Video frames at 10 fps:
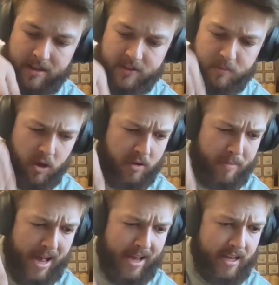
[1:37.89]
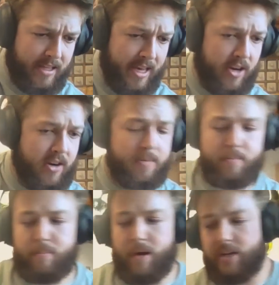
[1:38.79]
smaller bag later,
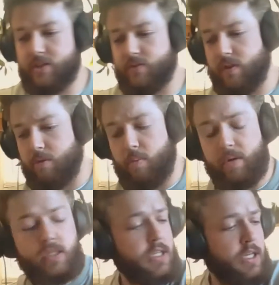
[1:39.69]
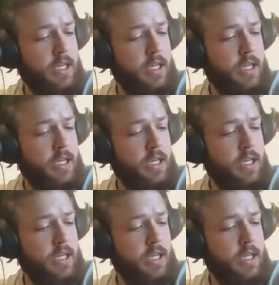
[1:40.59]
but just for the moment.